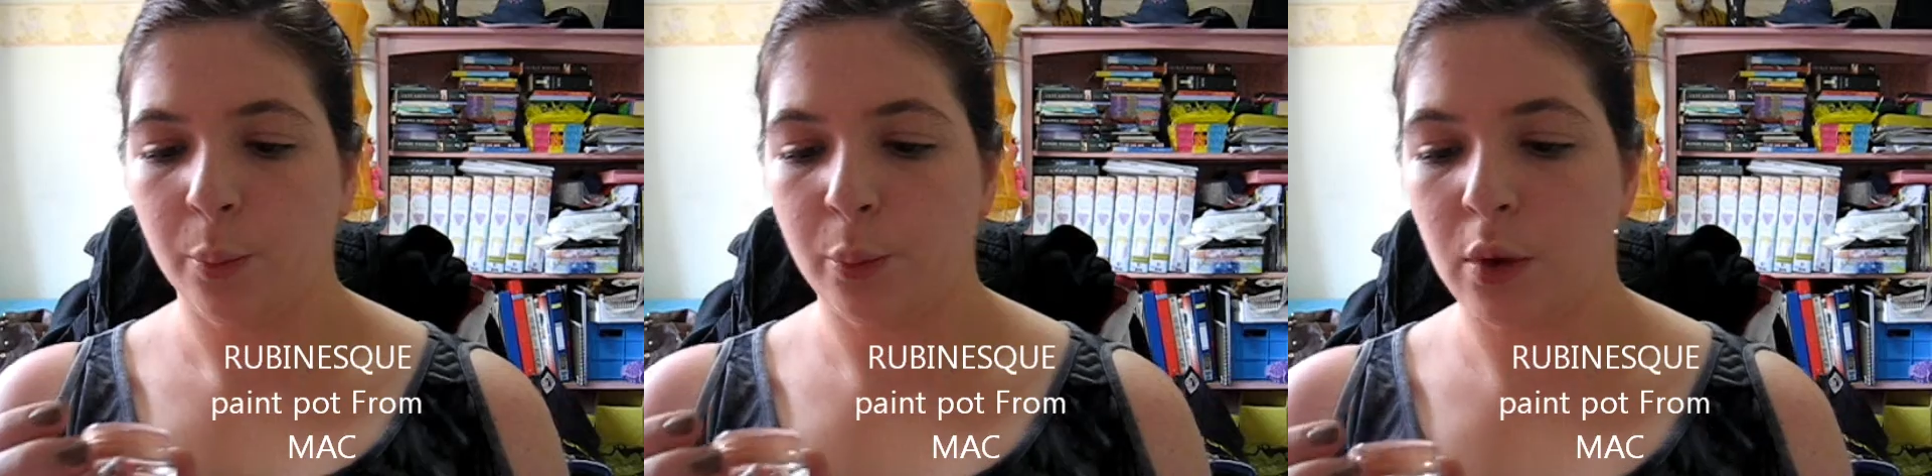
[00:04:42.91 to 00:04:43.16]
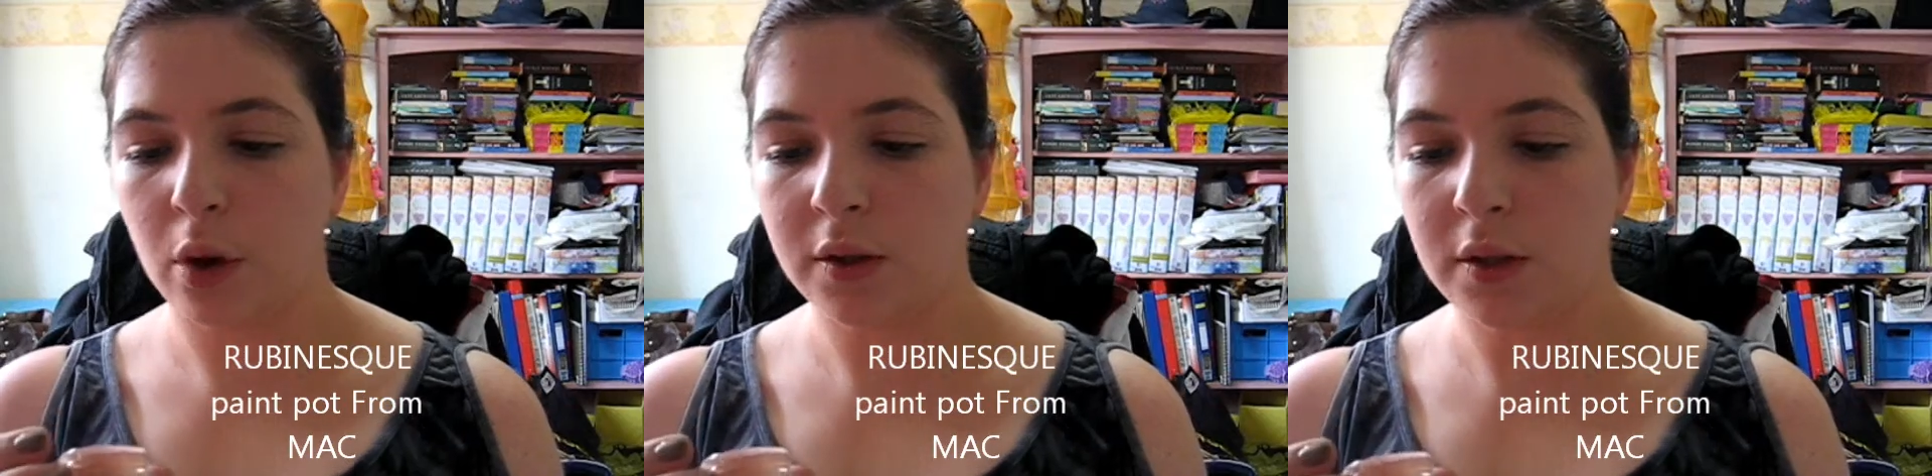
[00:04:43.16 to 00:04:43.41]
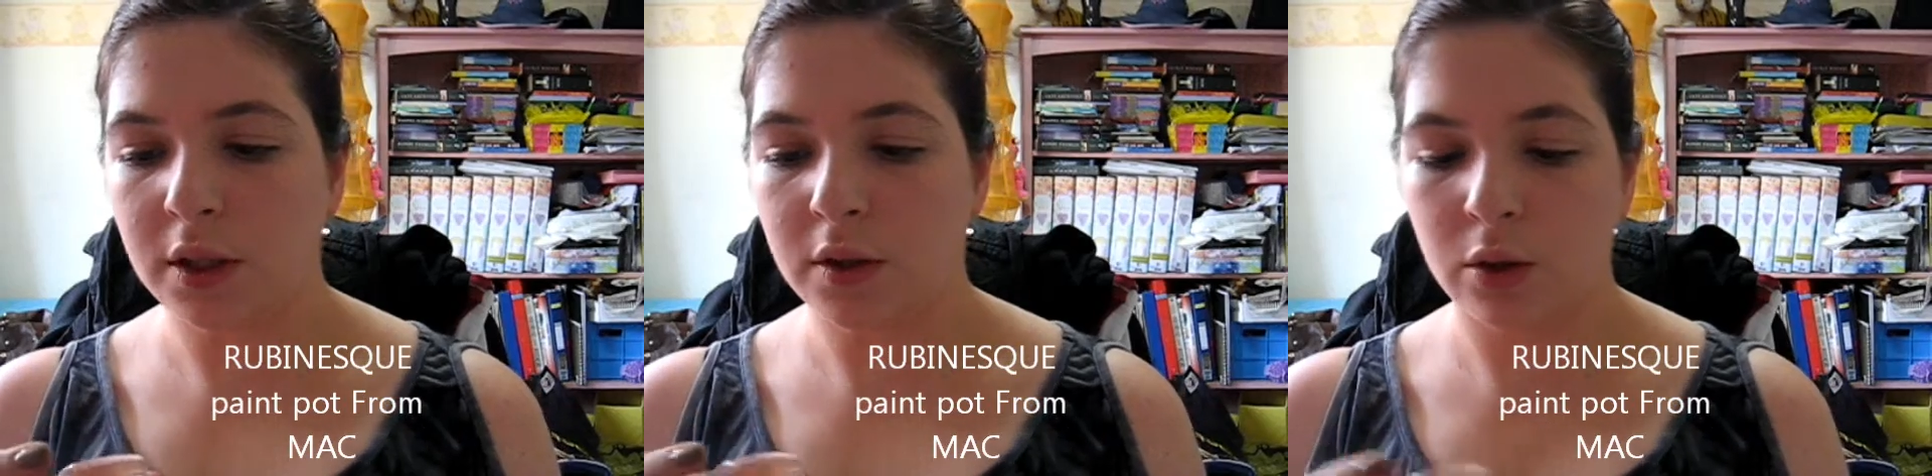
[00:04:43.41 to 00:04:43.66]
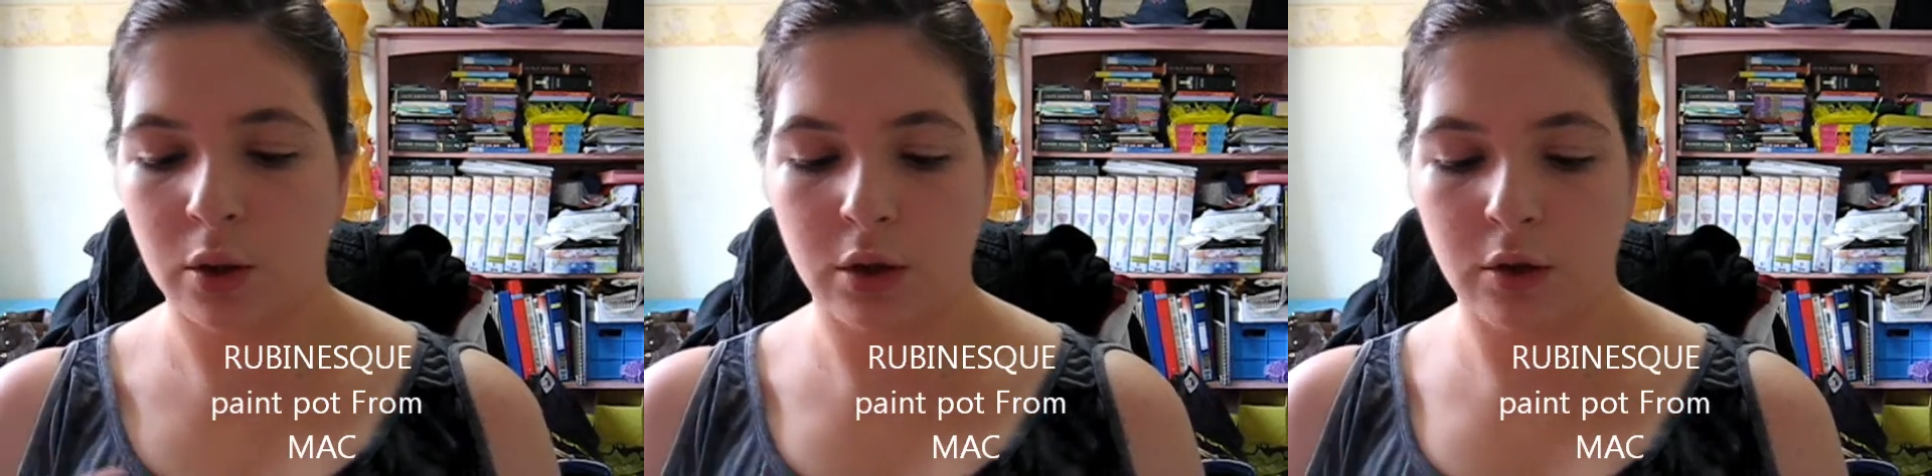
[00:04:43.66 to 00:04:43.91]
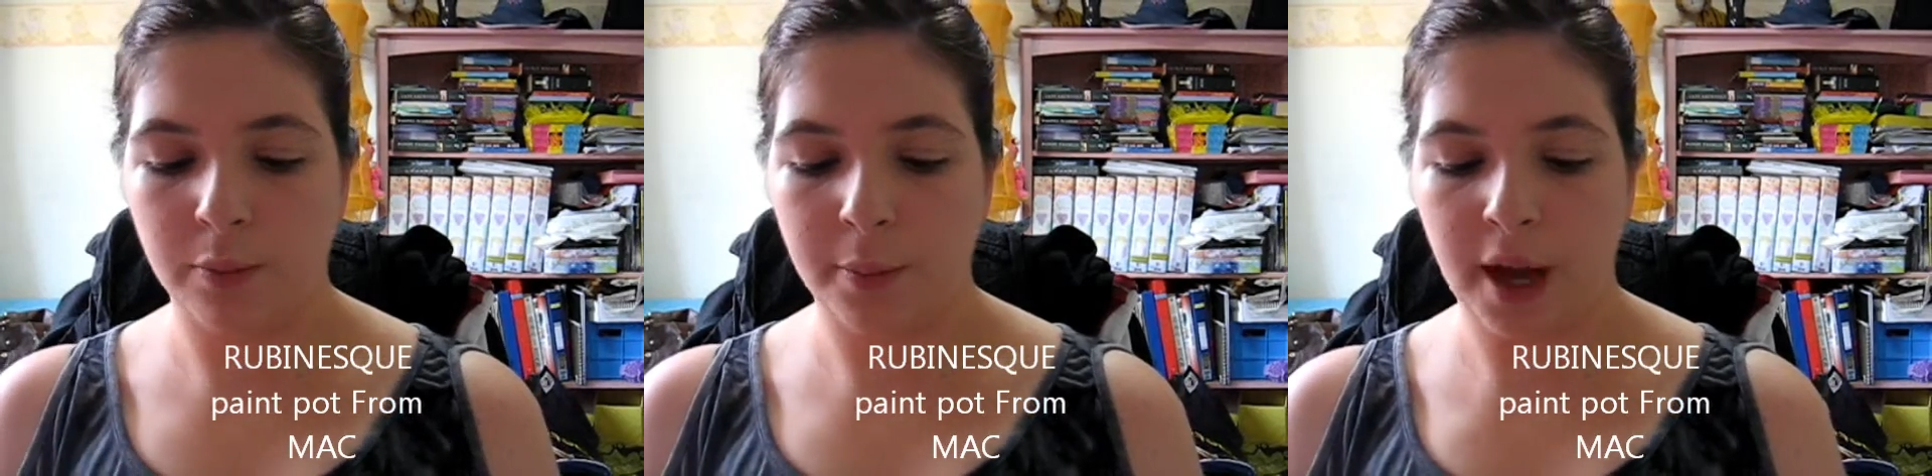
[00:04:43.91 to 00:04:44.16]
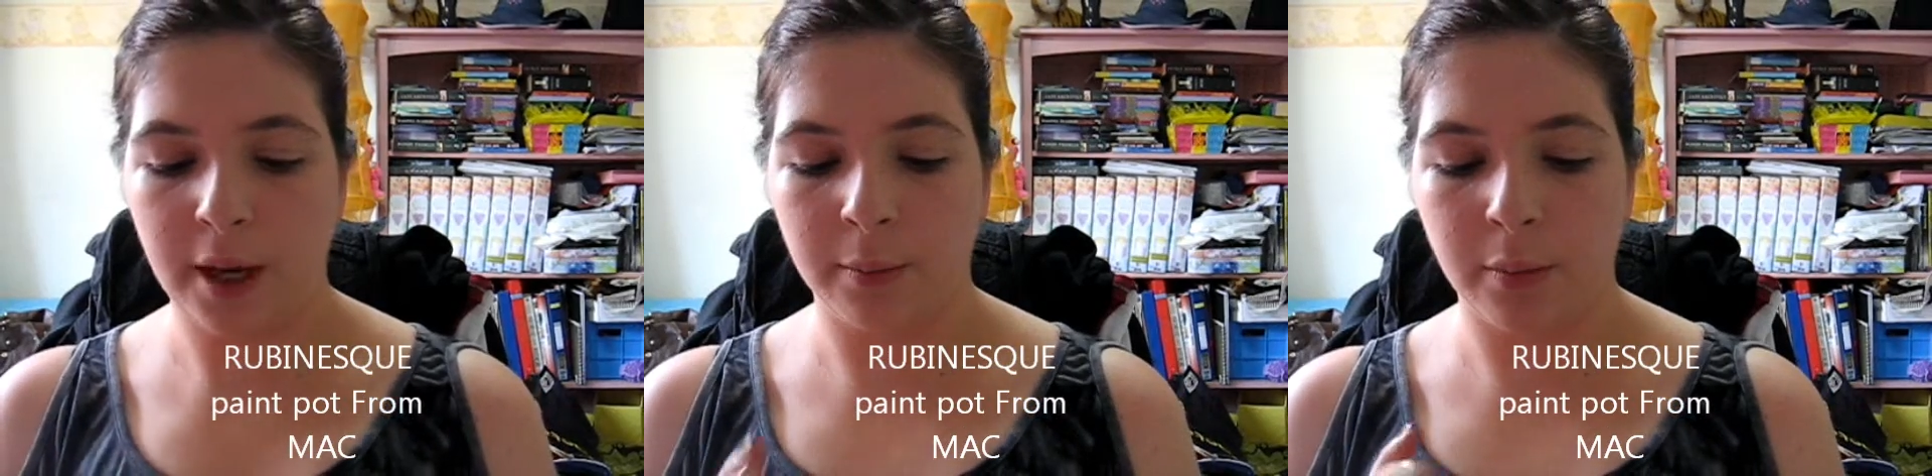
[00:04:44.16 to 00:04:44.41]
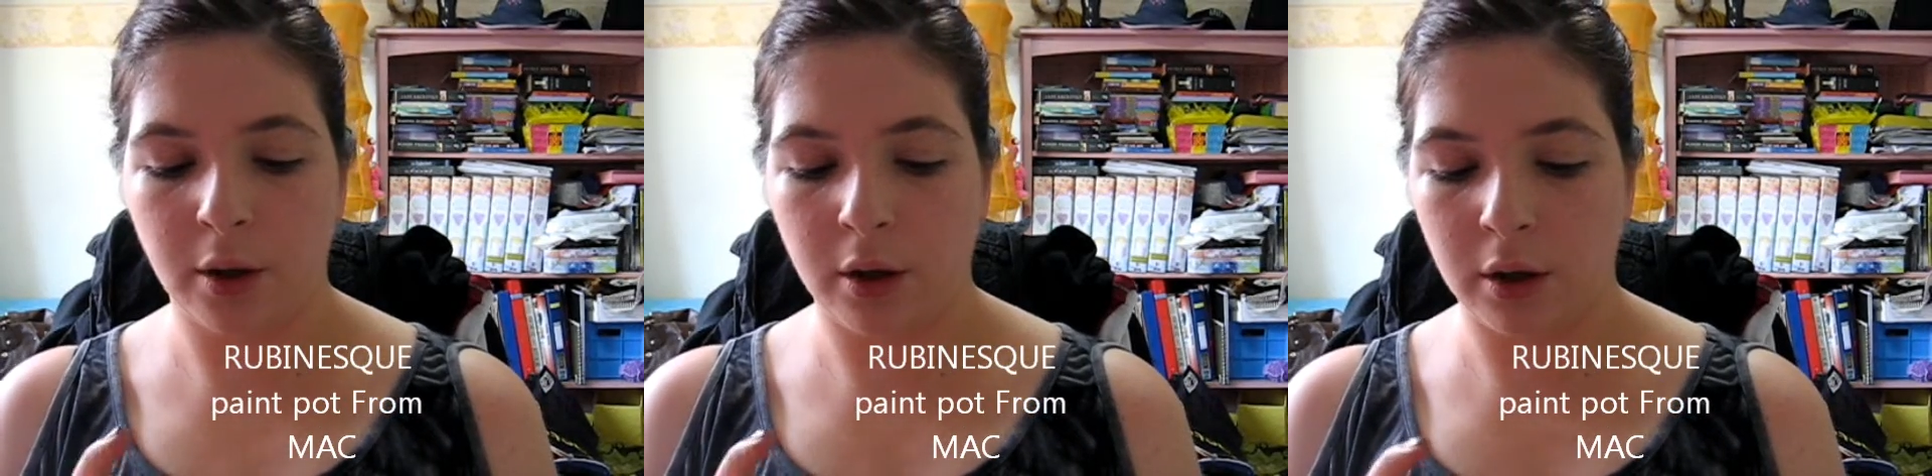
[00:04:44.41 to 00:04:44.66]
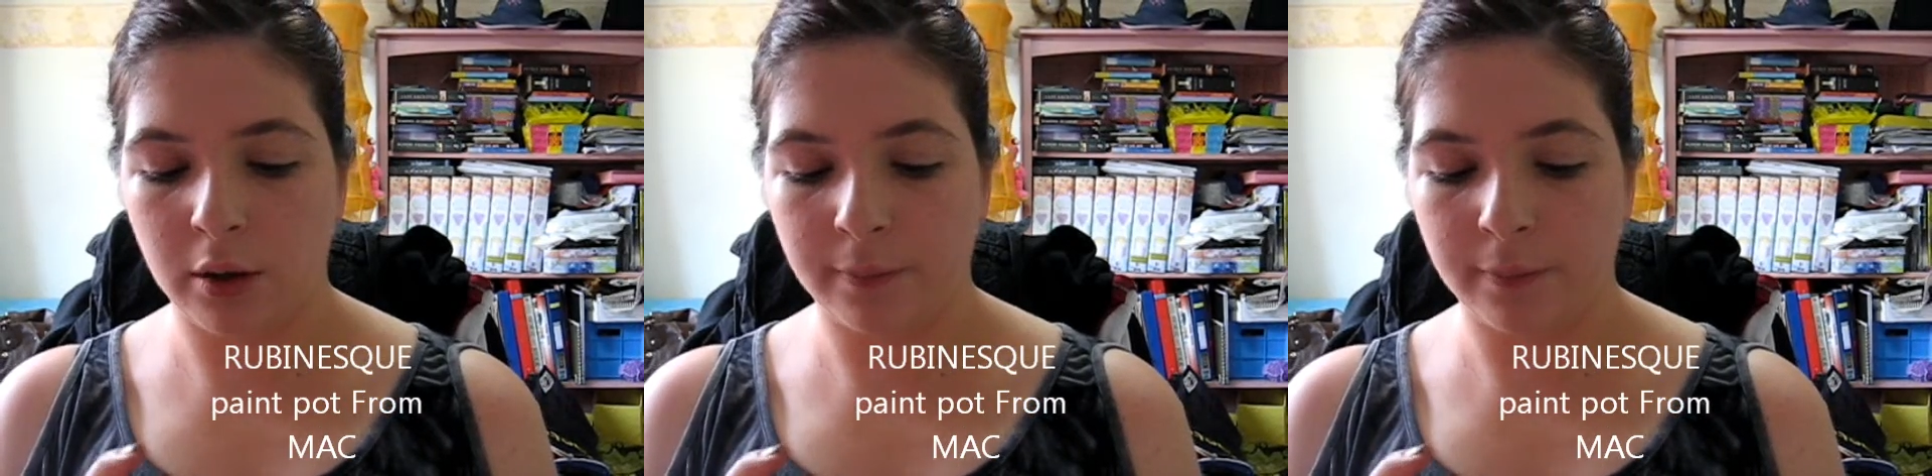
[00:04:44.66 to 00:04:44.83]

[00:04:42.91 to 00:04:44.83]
Bronzy sort of paint pot.